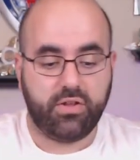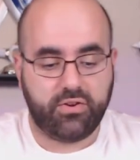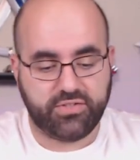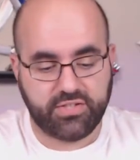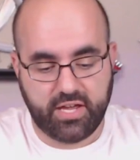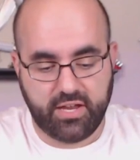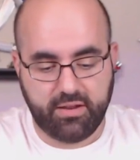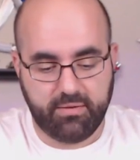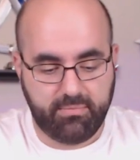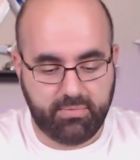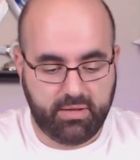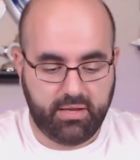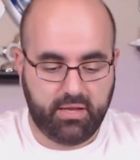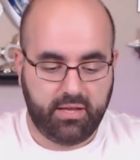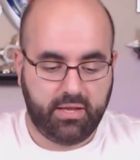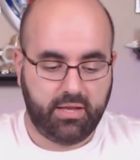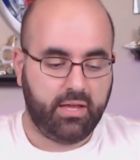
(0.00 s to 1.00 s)
there's going to
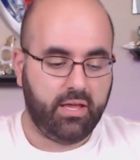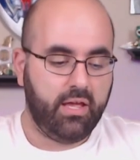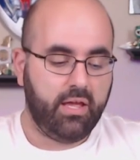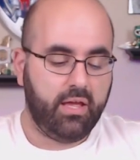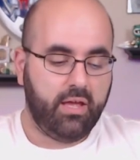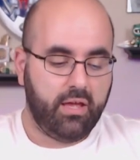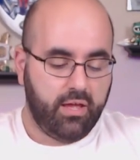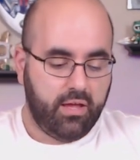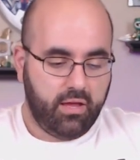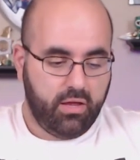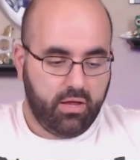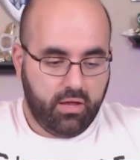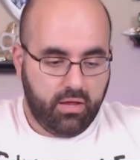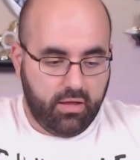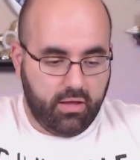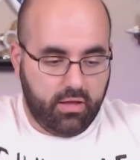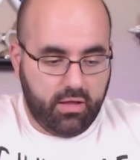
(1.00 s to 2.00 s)
be
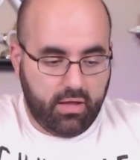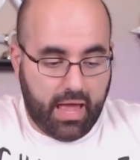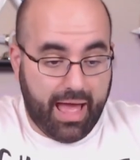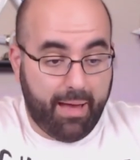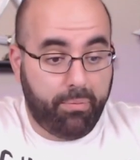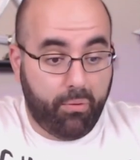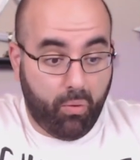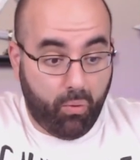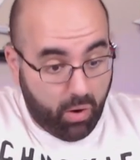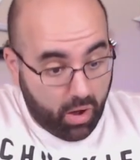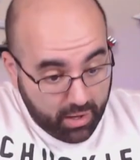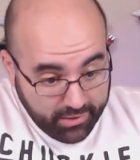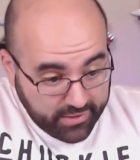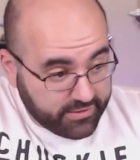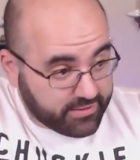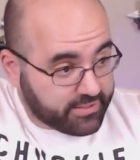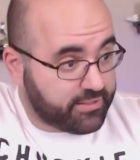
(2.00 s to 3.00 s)
Apple
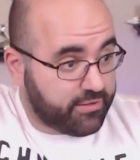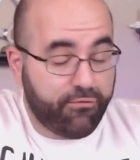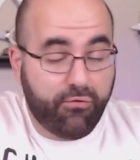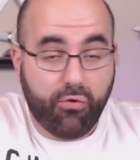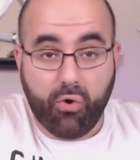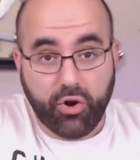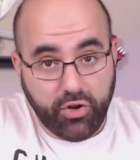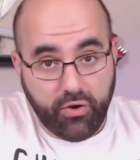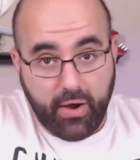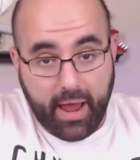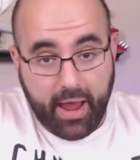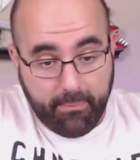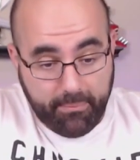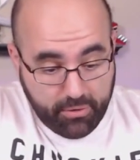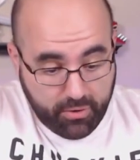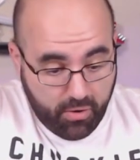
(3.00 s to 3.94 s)
wallets for your Apple